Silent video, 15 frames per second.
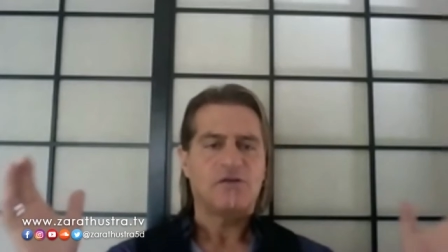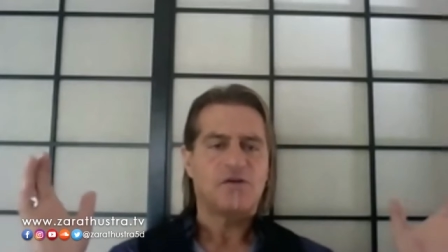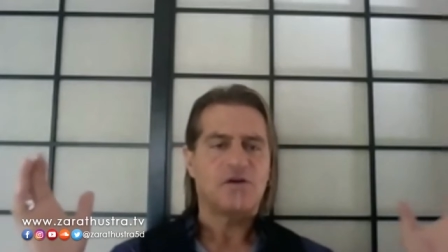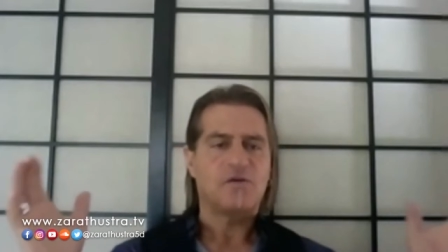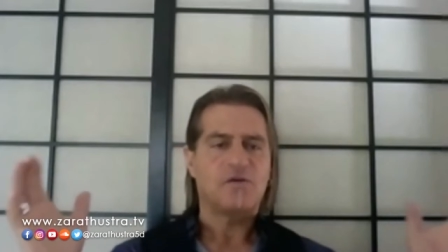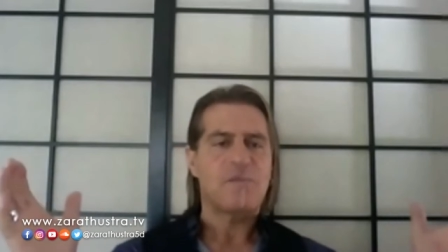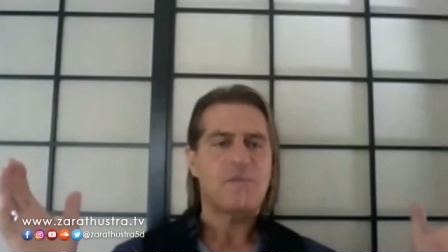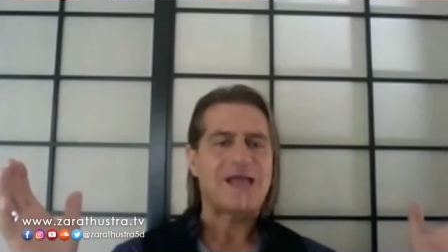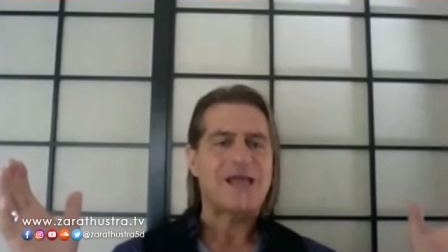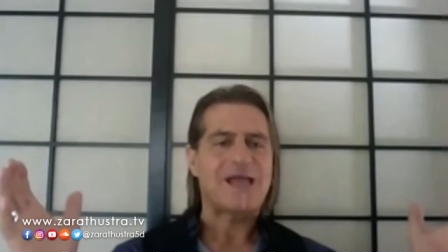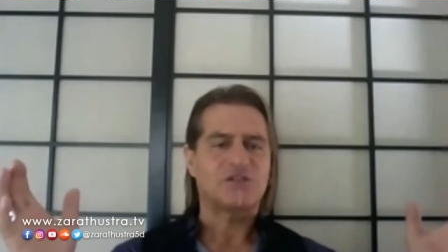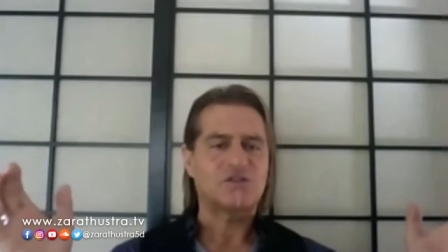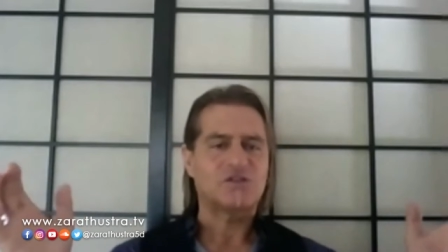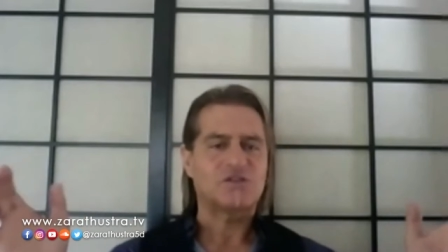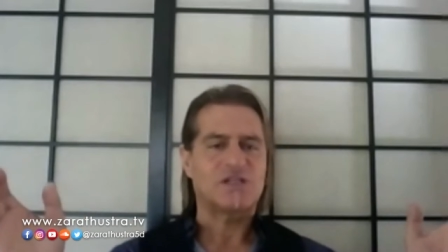of Her
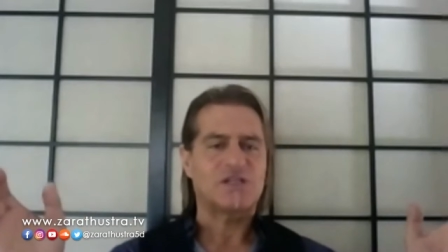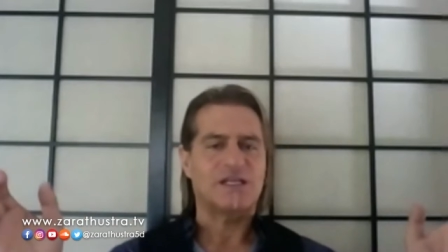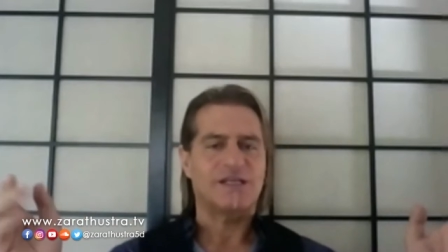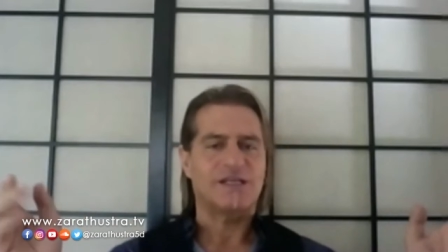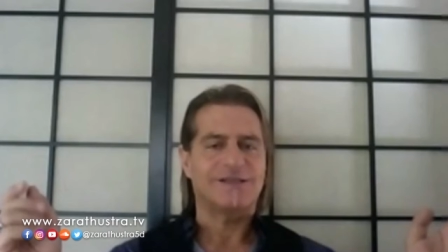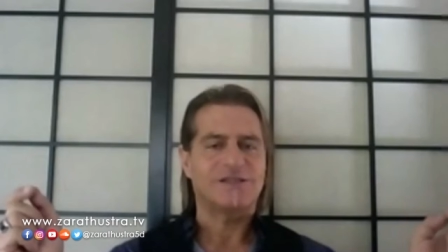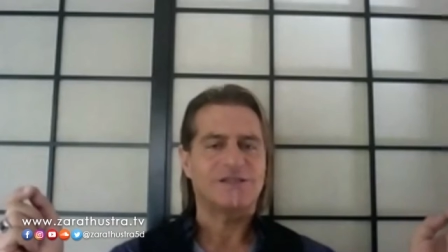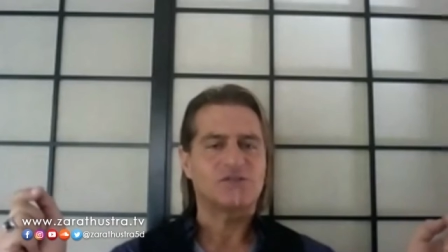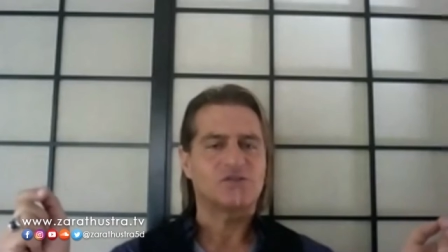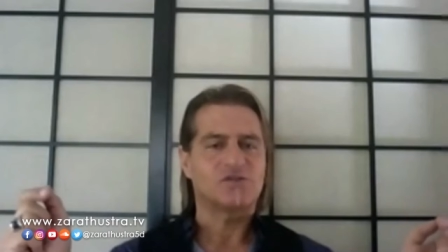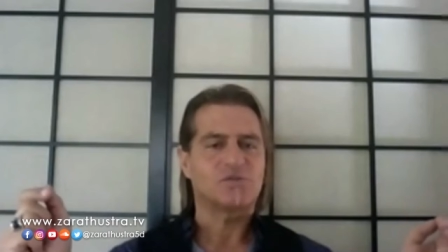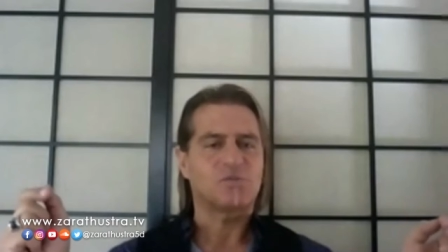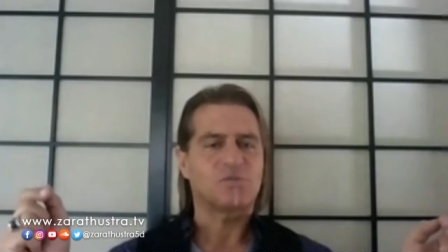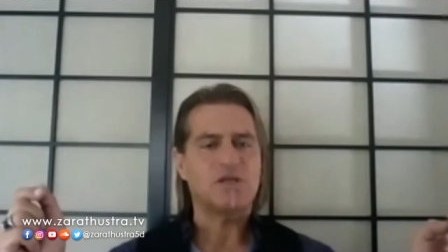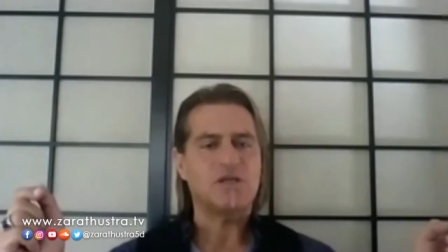Majesty, the
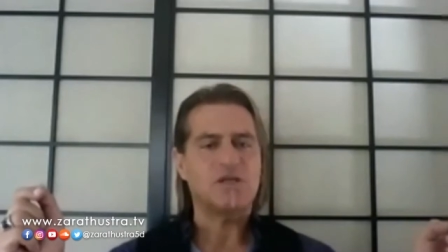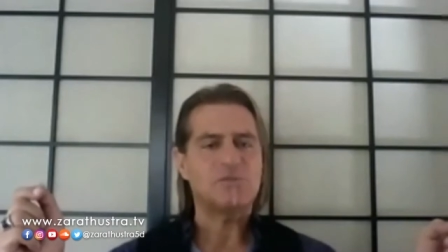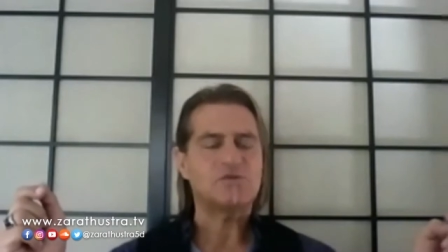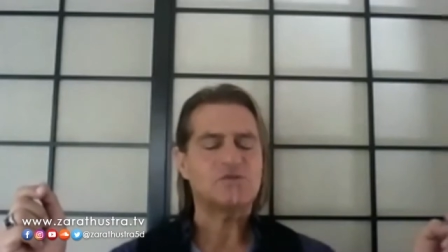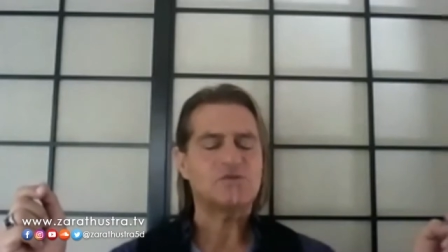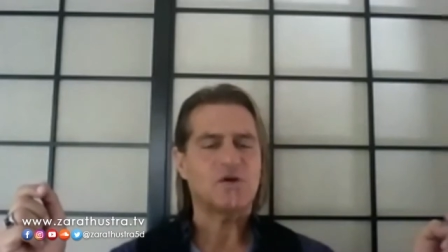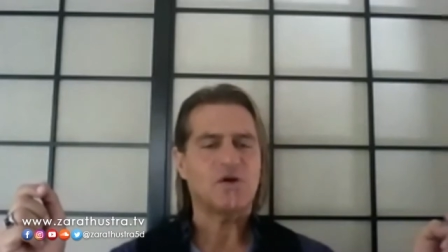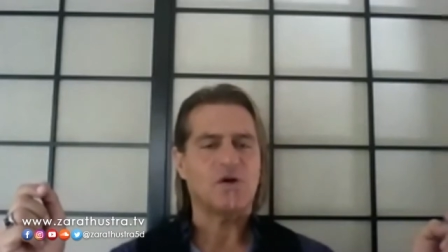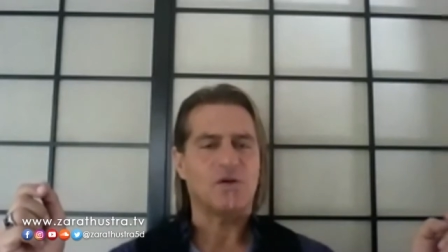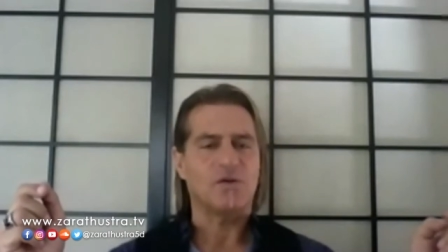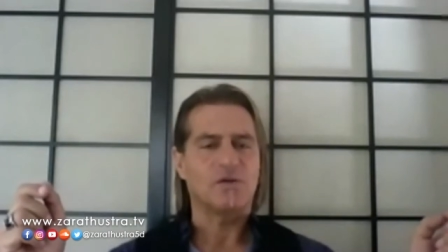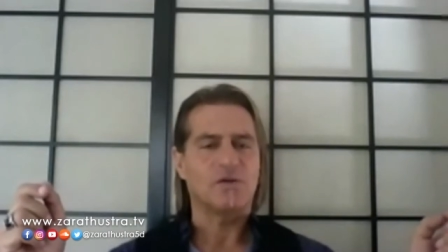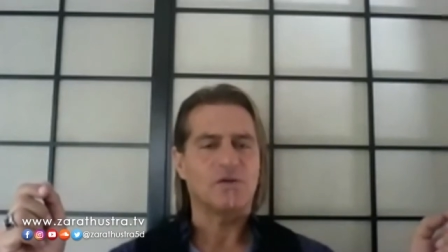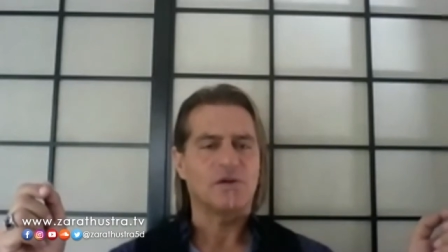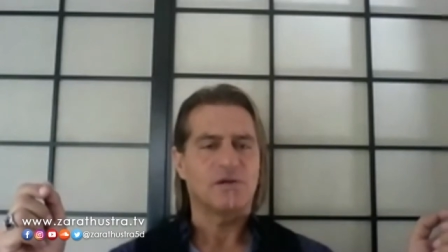Supreme
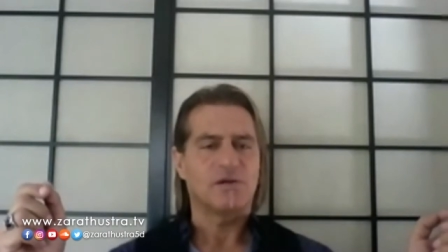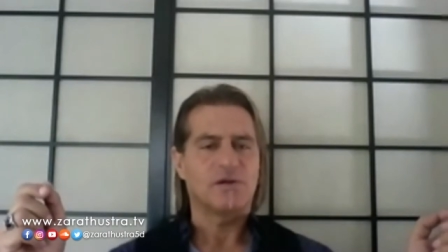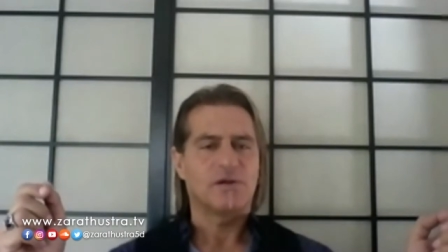Soul,